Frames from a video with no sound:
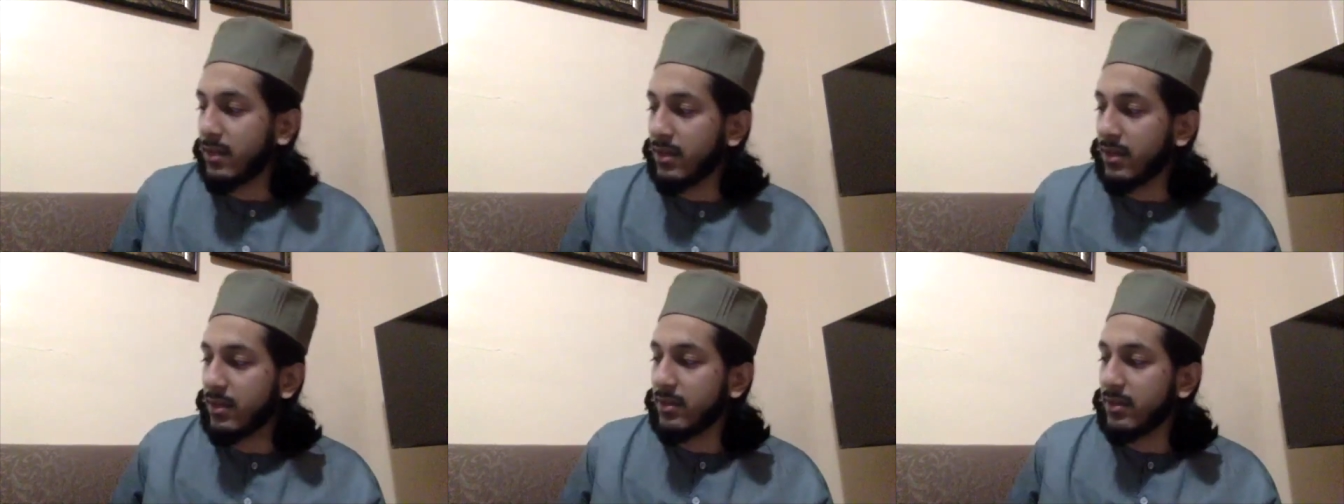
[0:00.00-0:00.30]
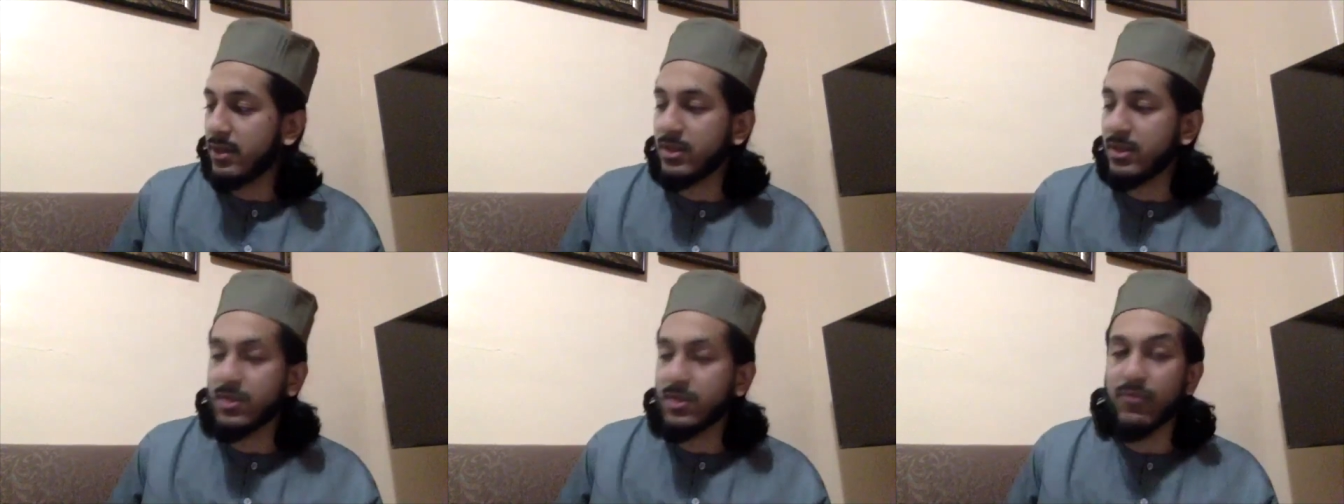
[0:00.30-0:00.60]

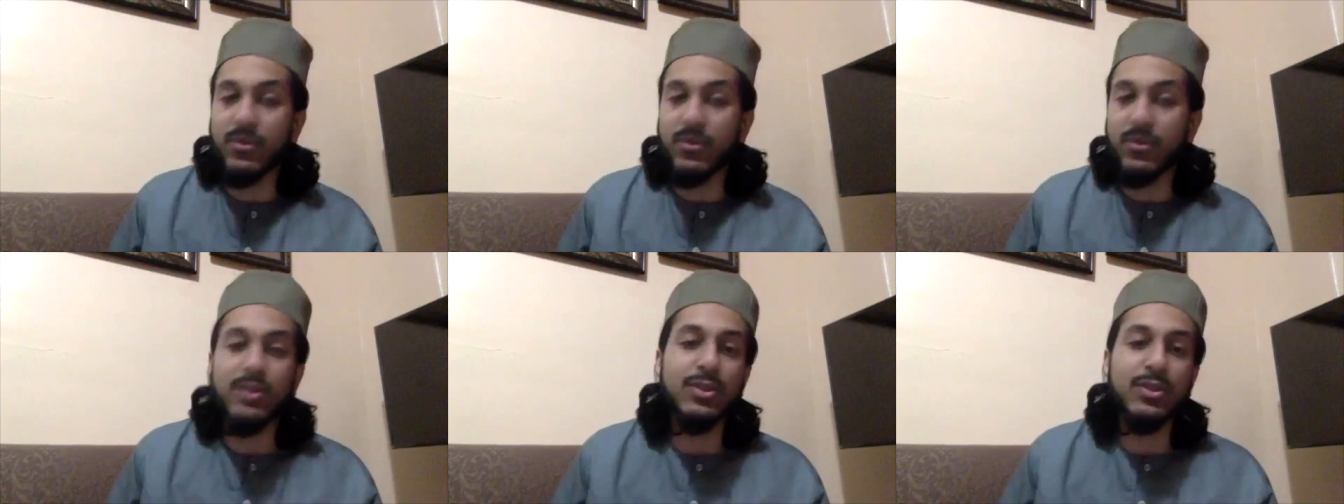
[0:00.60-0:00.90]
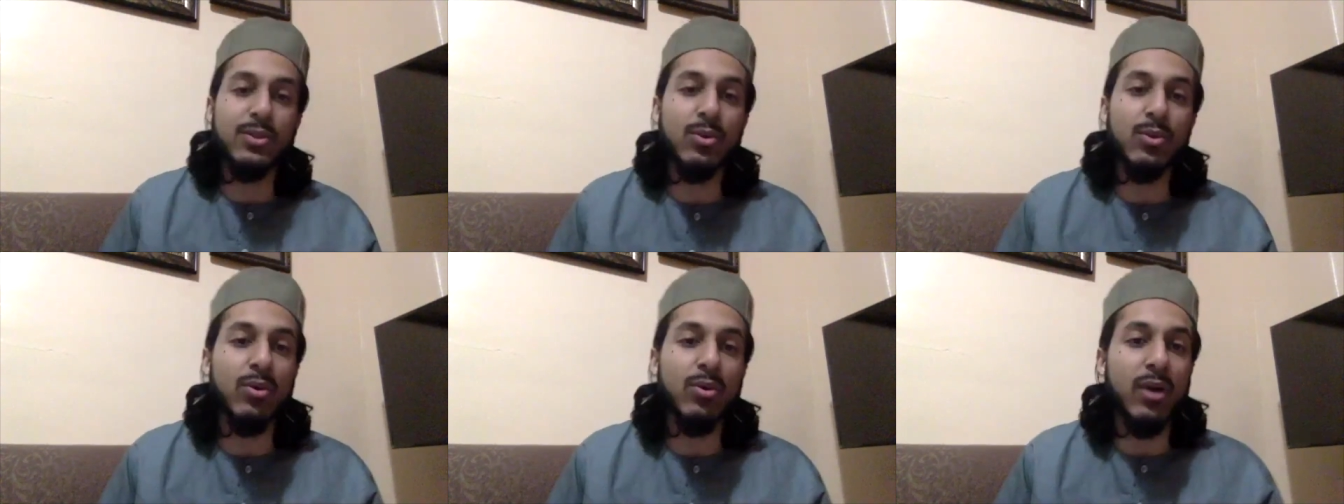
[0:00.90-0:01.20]
there's a verse in the
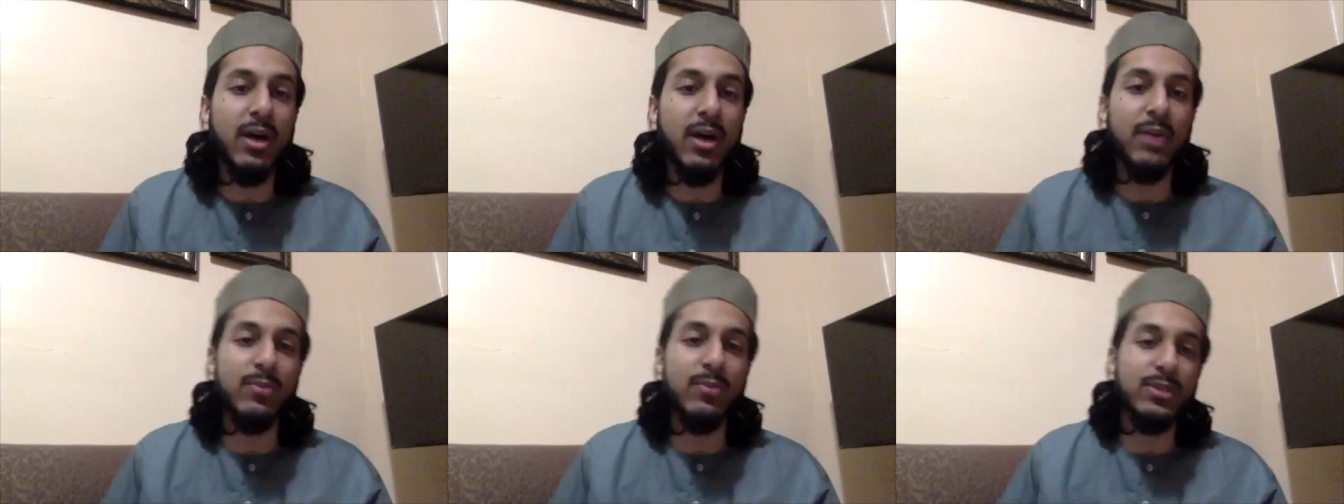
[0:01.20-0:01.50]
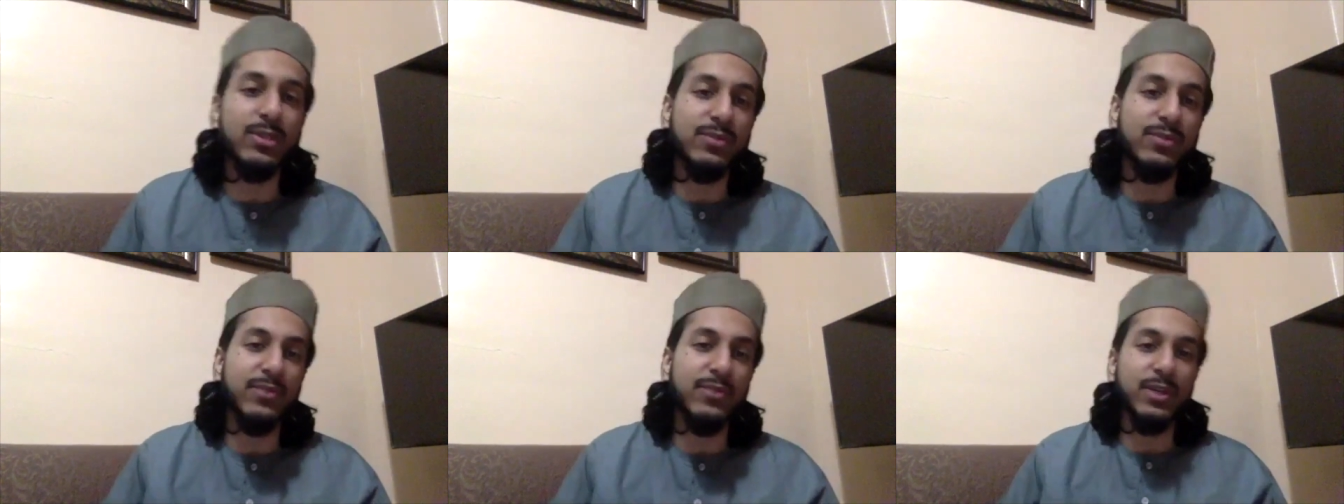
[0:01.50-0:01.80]
Quran which is
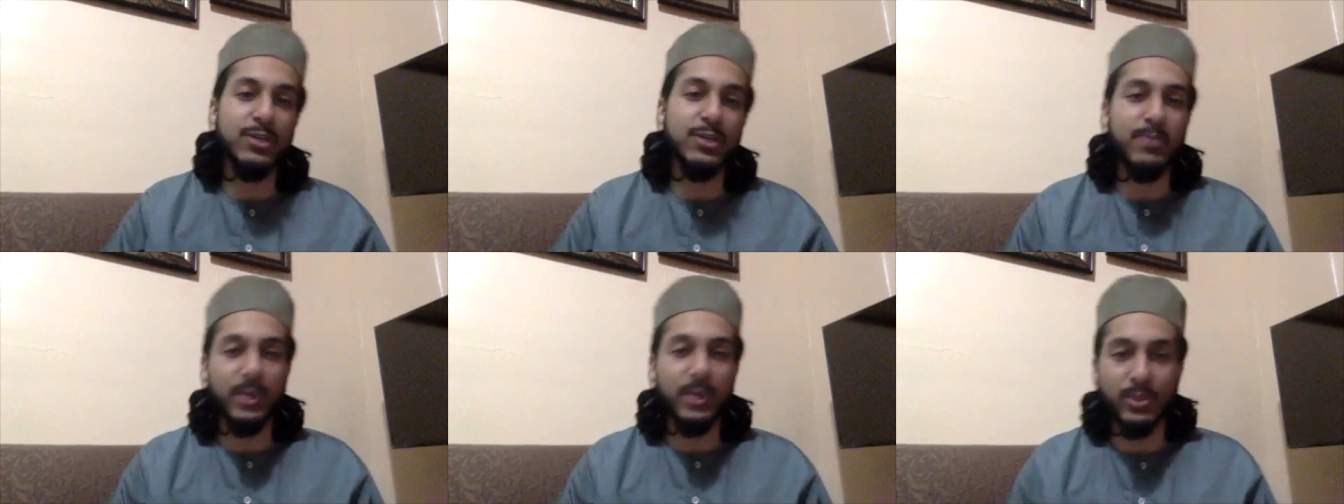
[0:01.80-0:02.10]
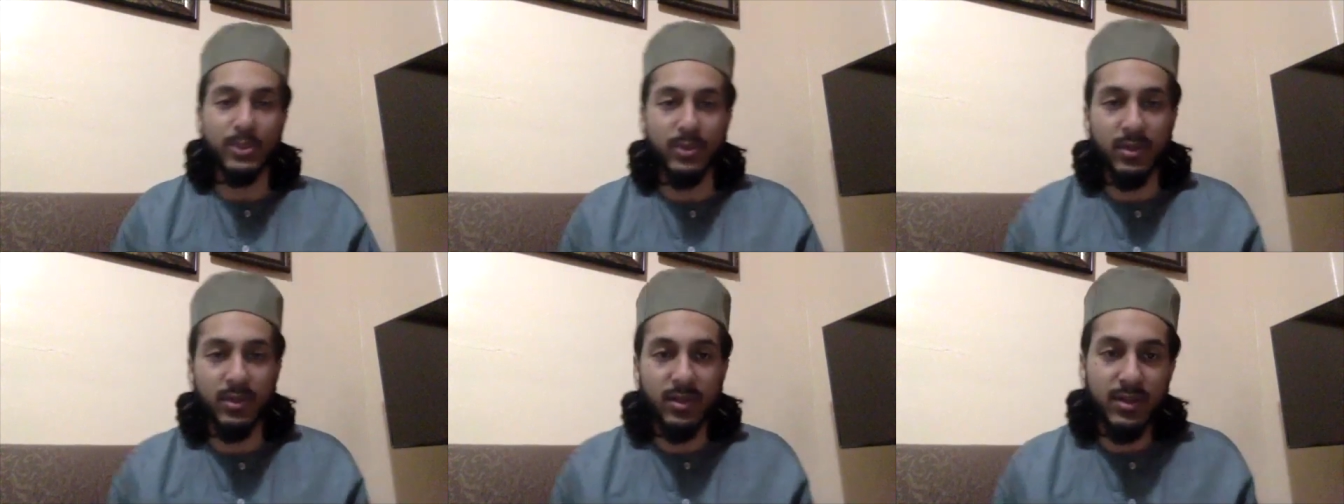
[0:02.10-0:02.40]
very special.